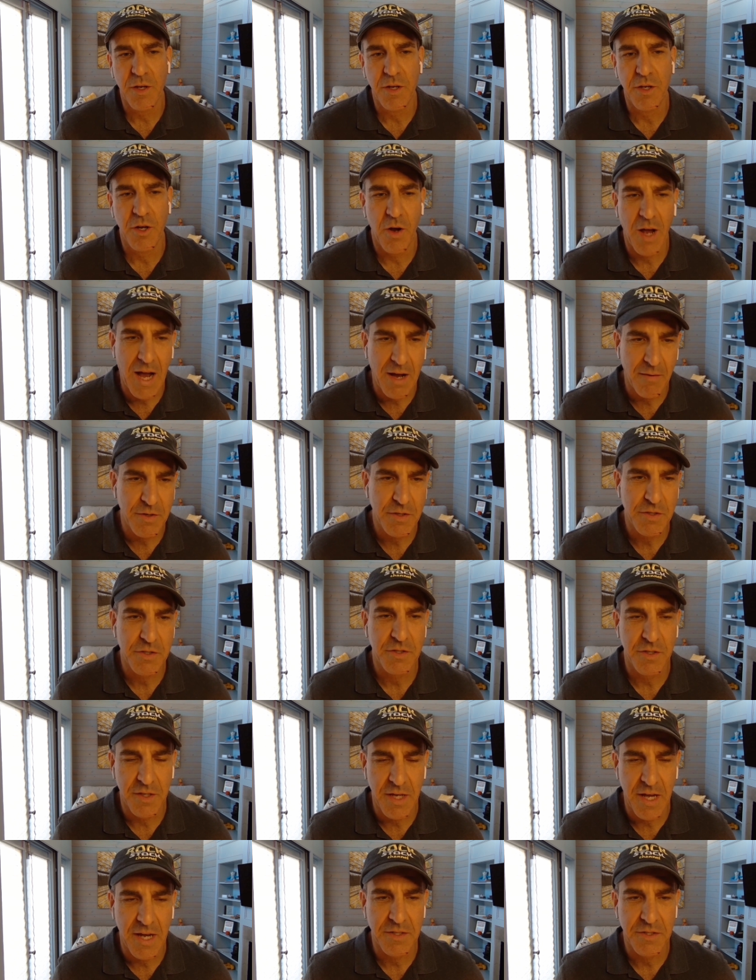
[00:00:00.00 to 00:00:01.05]
Obviously,
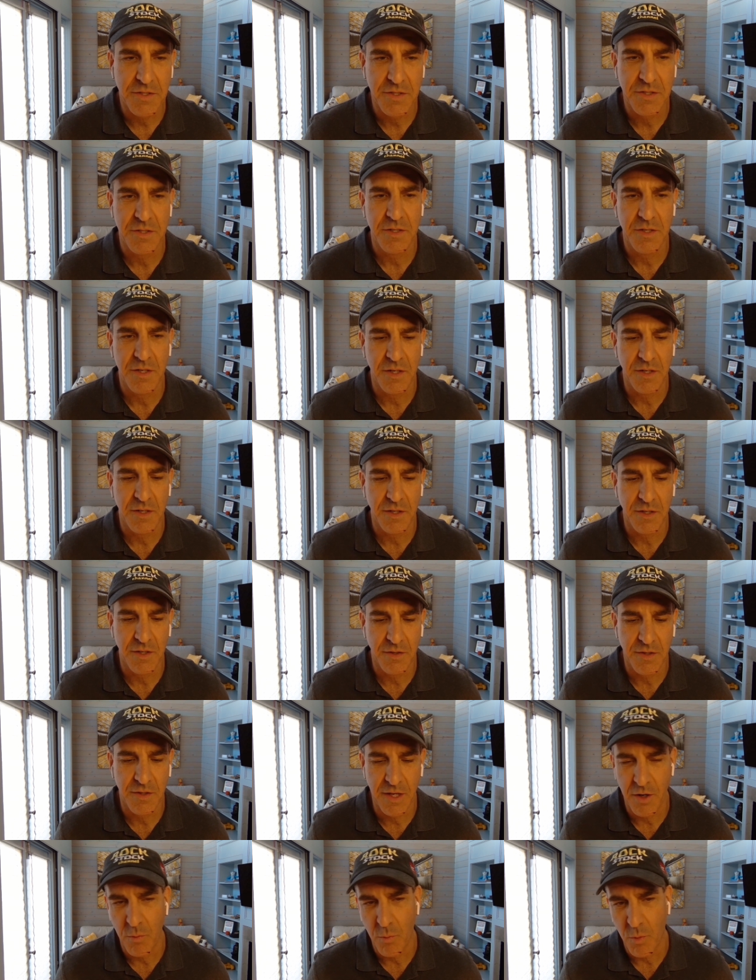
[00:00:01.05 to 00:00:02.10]
yes,
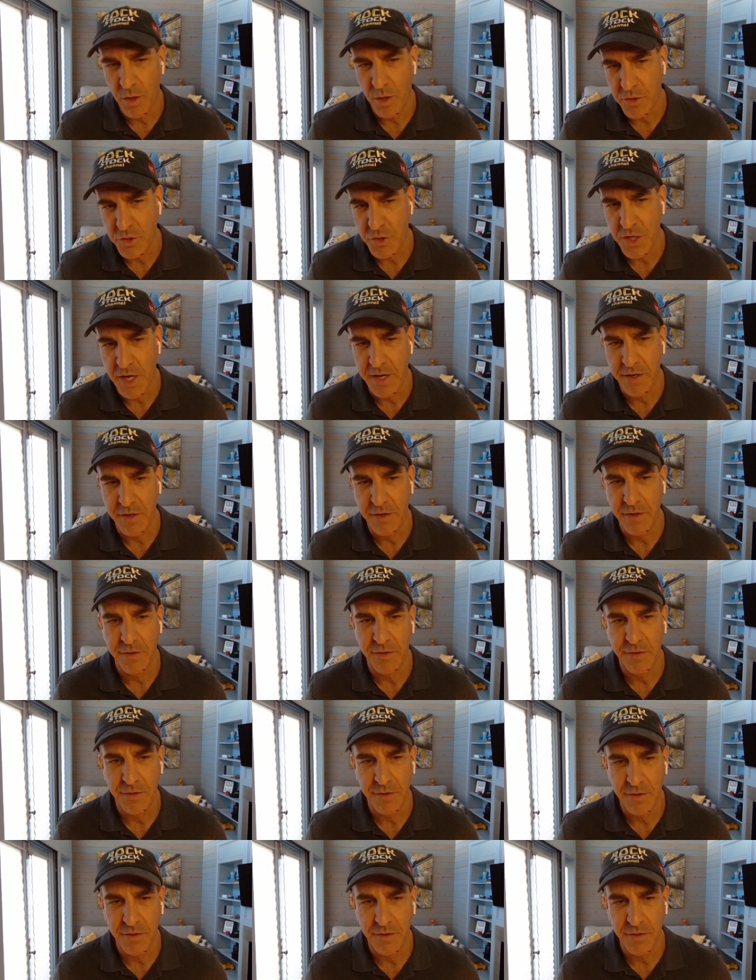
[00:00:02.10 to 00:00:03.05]
they don't want China,